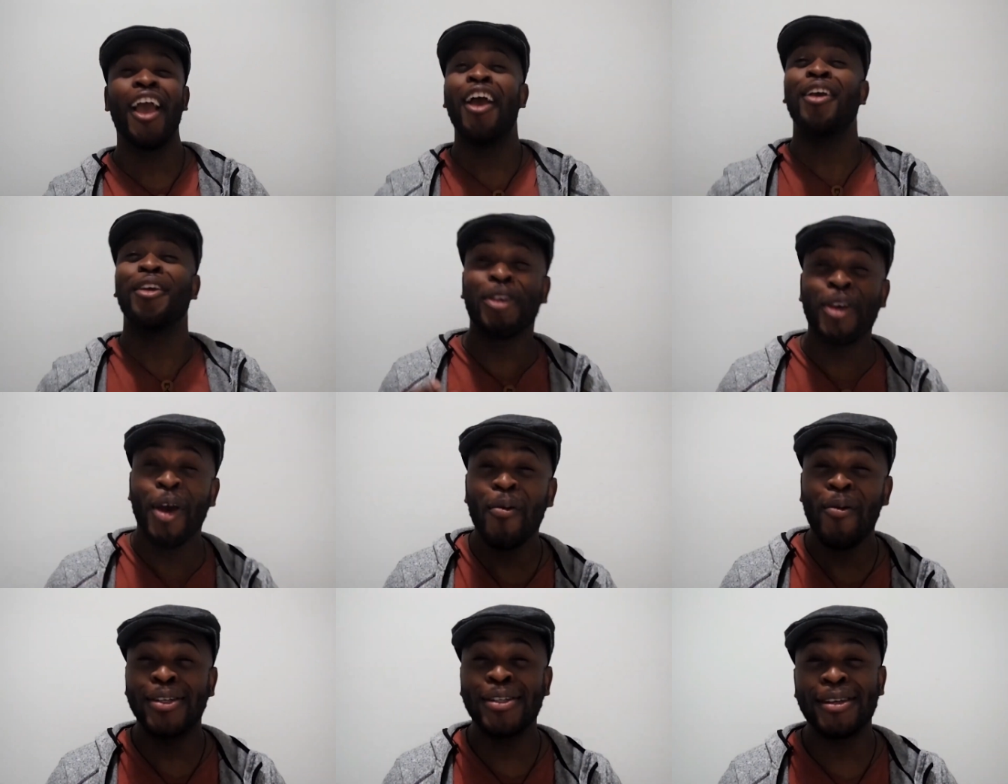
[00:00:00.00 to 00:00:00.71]
Yo,
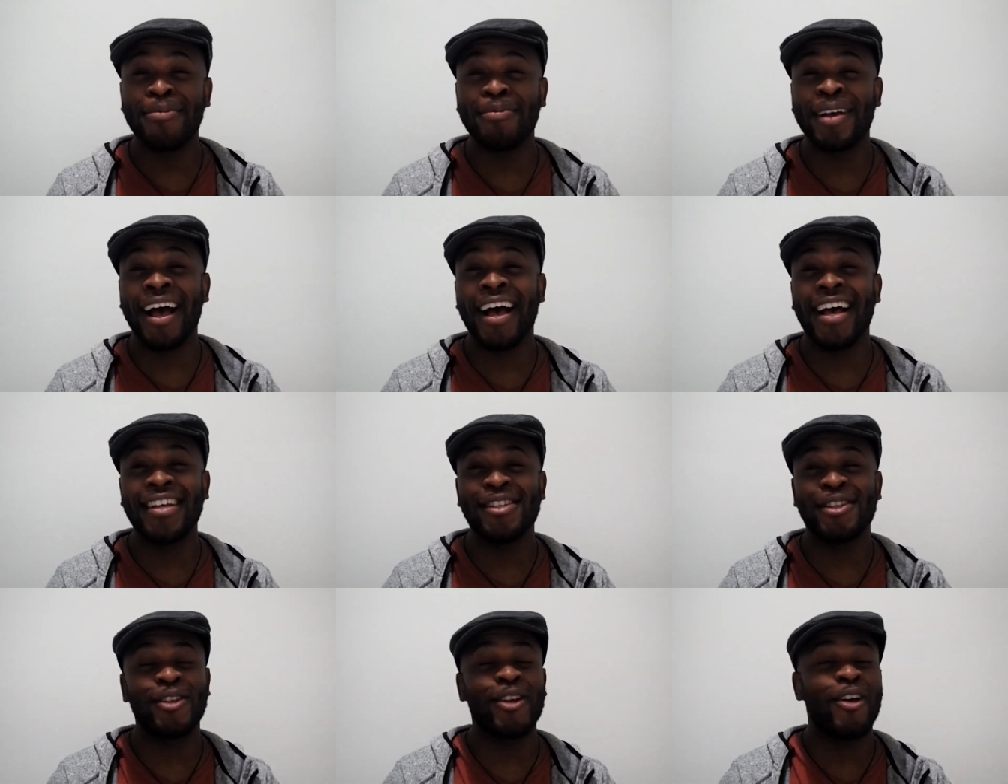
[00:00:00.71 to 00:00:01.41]
what's up
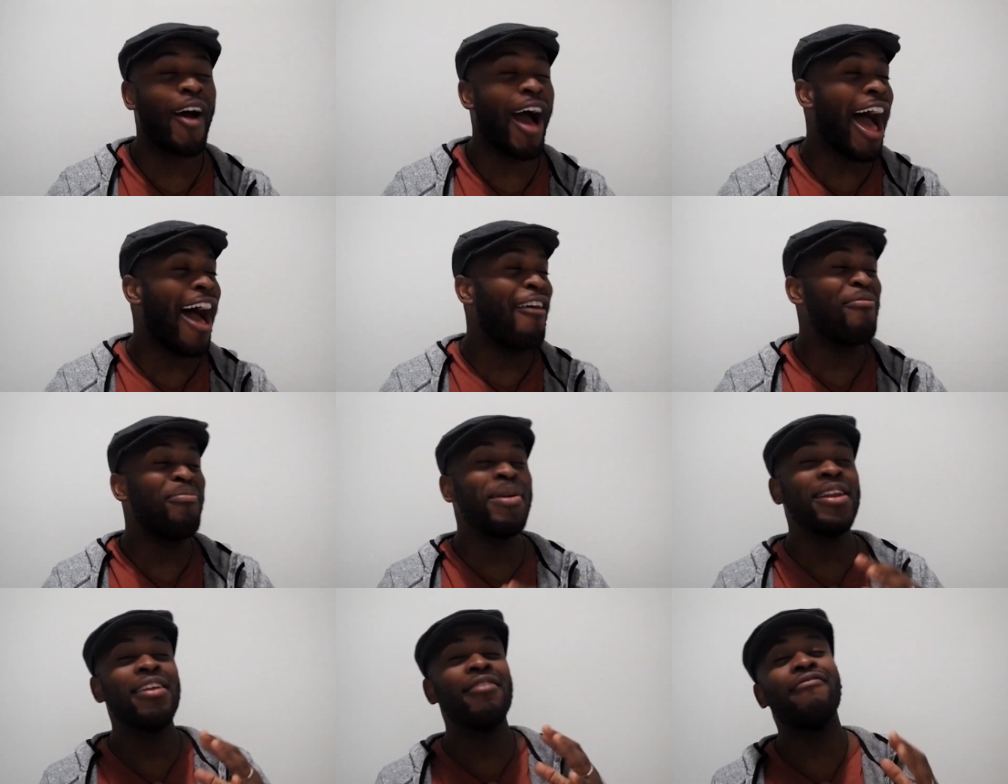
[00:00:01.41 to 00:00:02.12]
guys? So I've
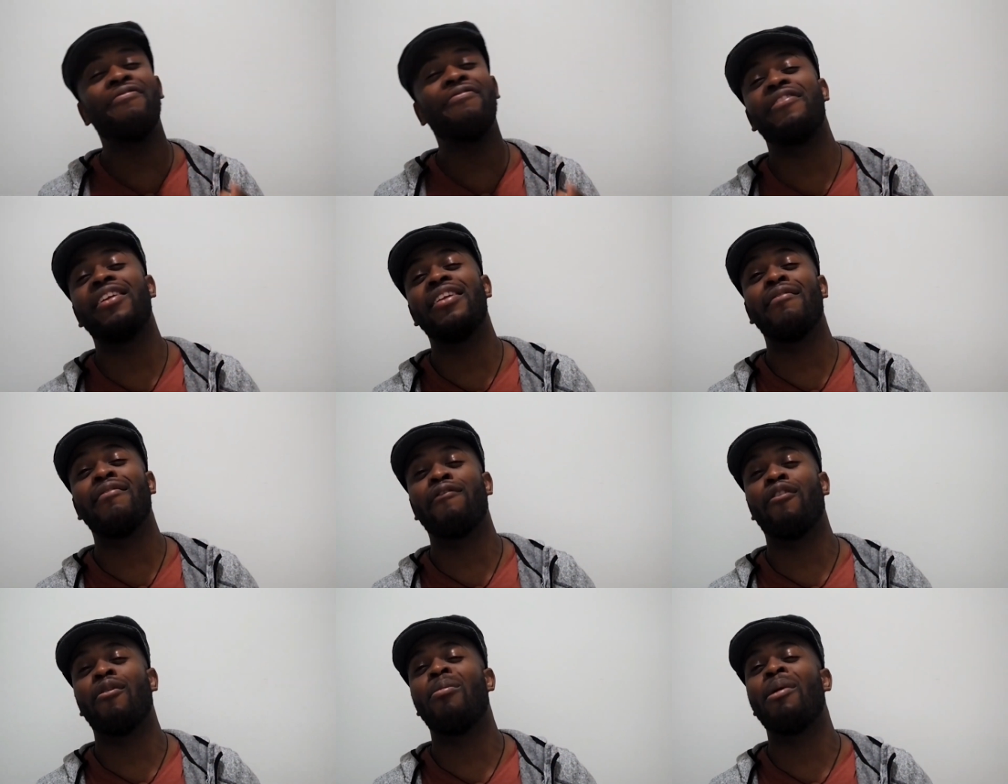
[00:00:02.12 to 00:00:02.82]
been in Finland
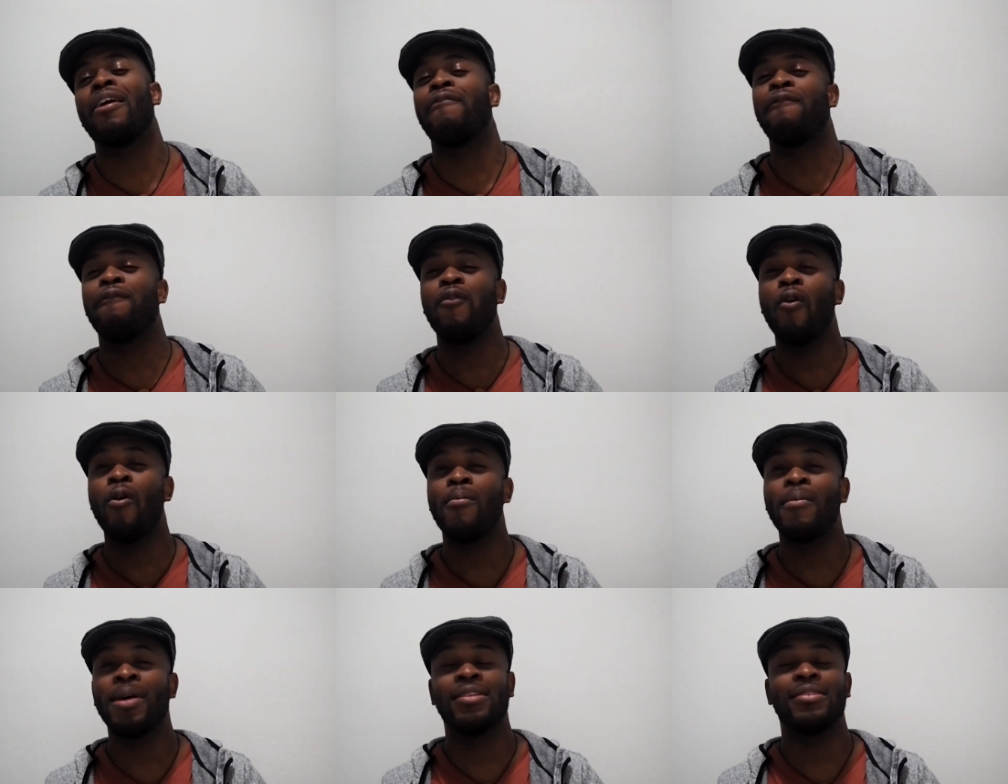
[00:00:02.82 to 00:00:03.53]
for about 4
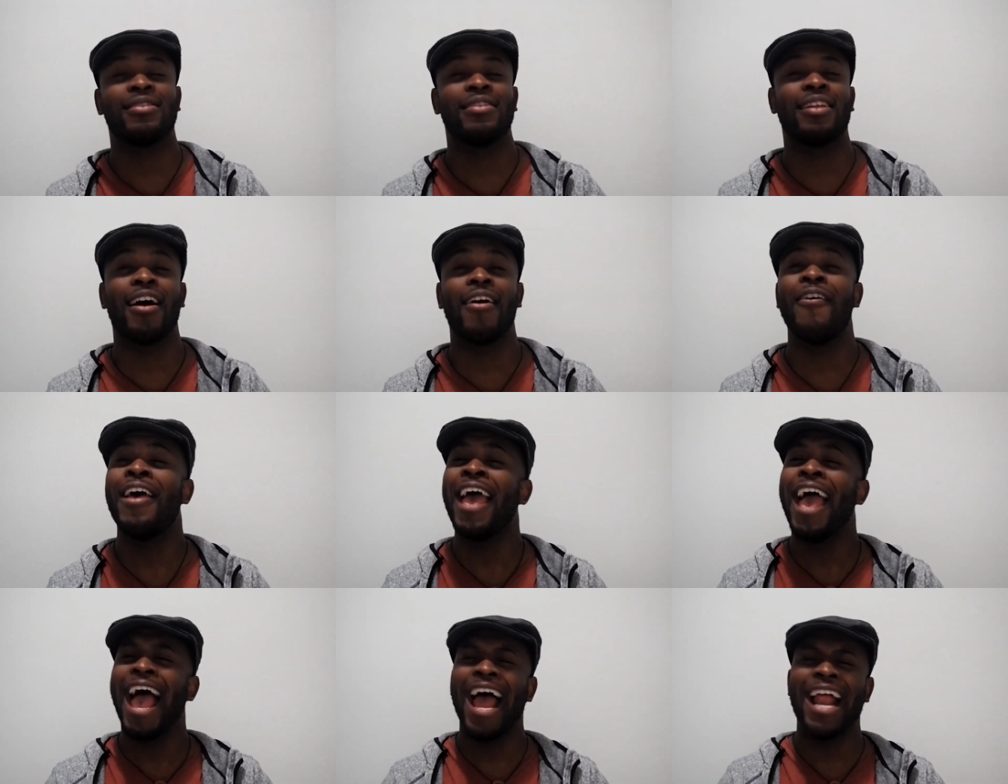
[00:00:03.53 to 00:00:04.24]
months now,
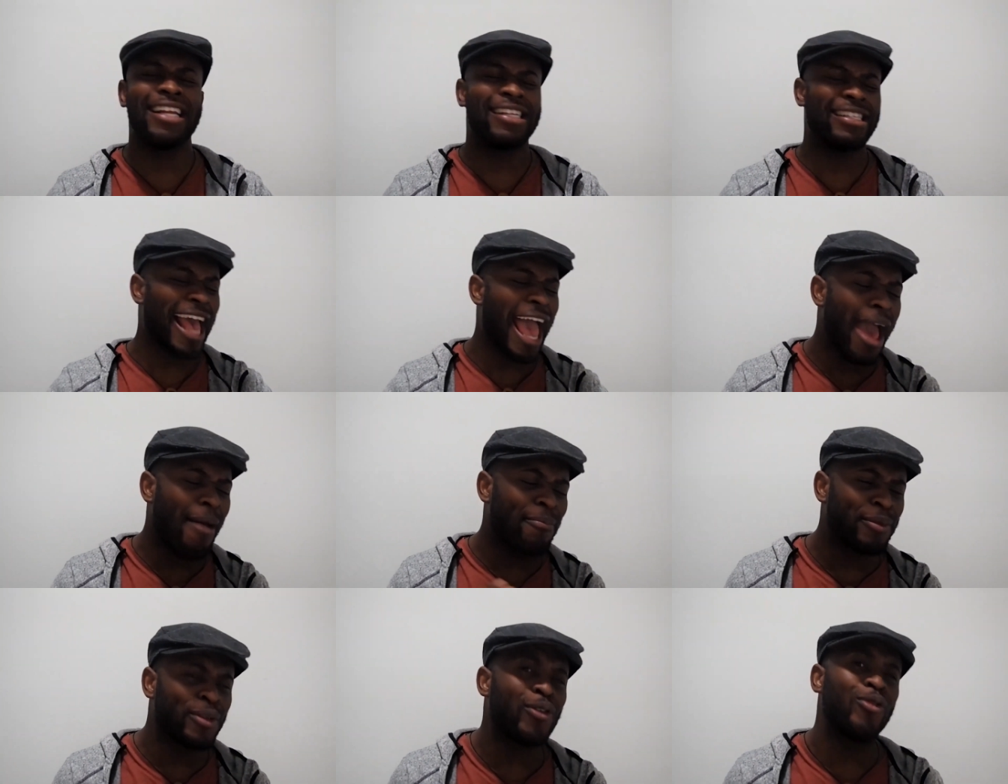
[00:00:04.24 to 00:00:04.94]
and it's
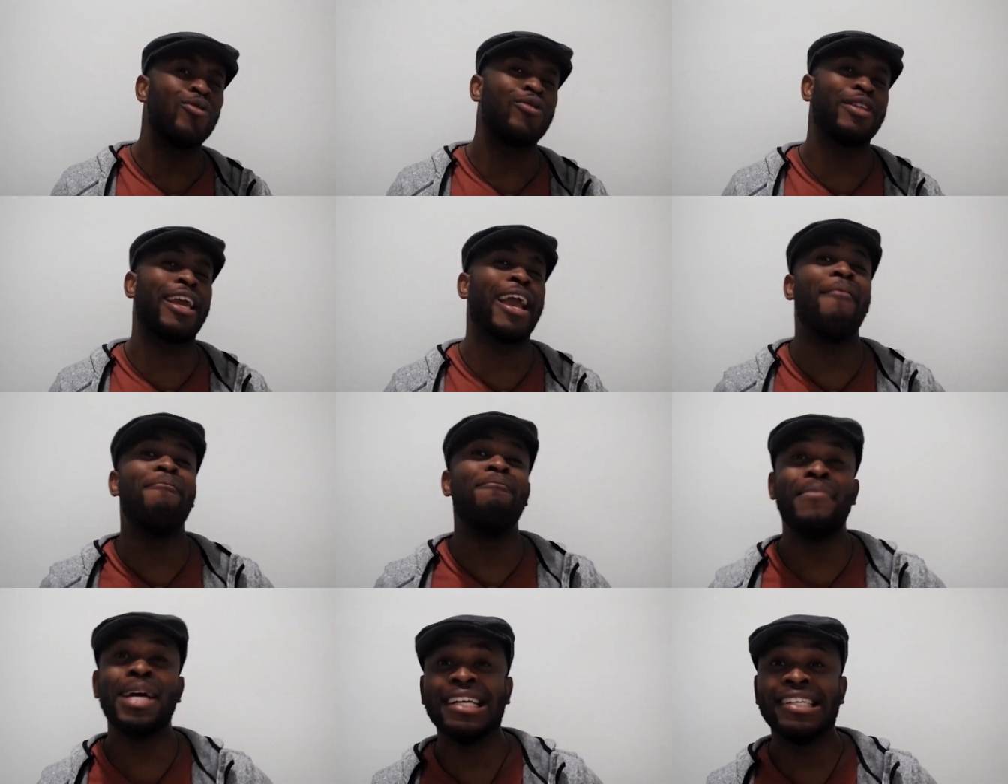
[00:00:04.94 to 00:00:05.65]
absolutely
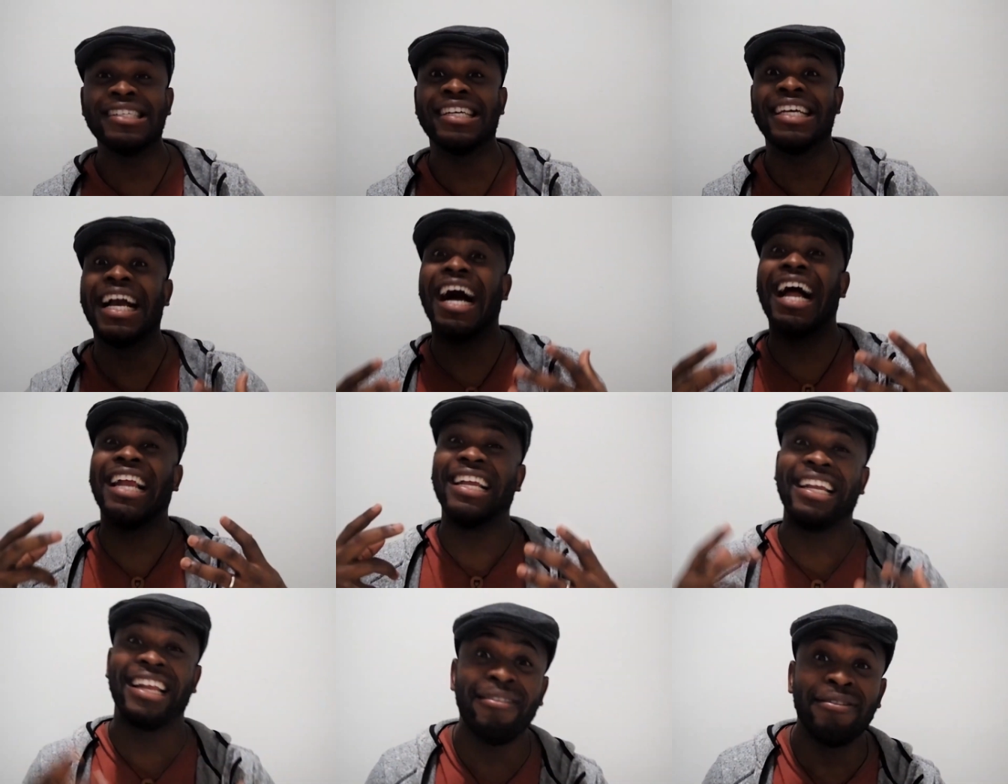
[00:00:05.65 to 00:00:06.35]
amazing. I
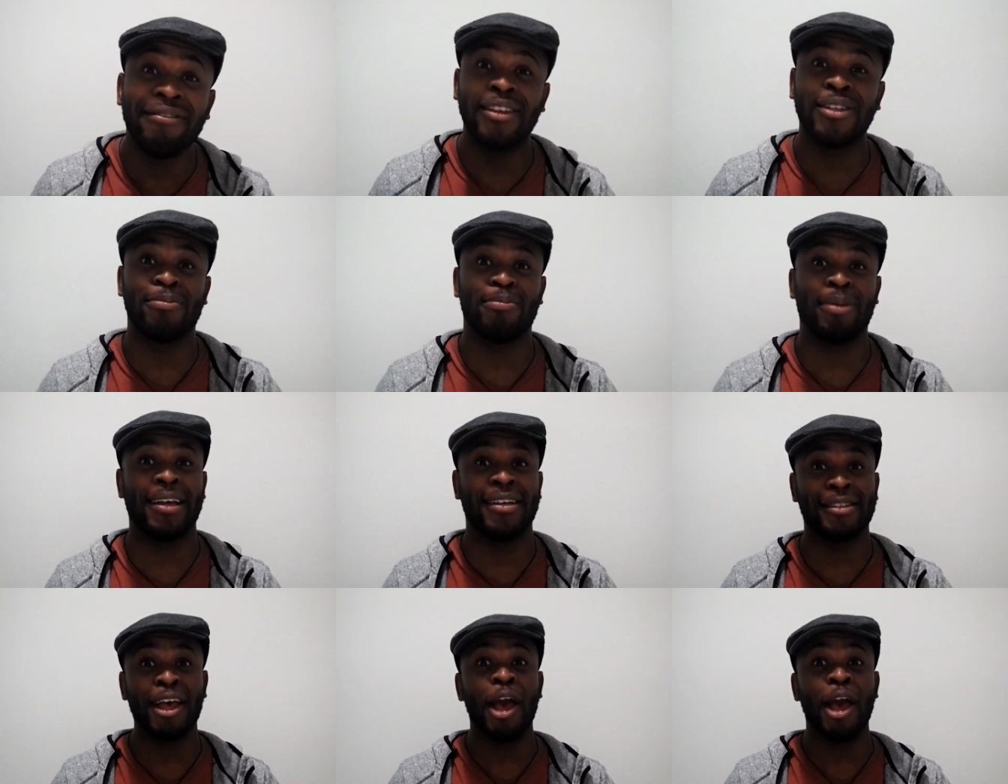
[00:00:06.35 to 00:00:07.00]
love this place.